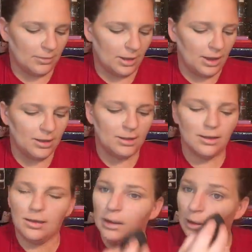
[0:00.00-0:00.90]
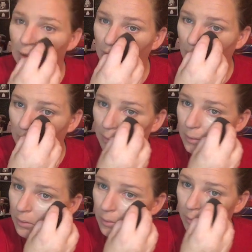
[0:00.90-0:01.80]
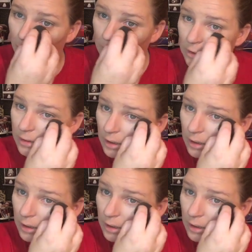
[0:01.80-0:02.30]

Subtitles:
That's, you know, you waste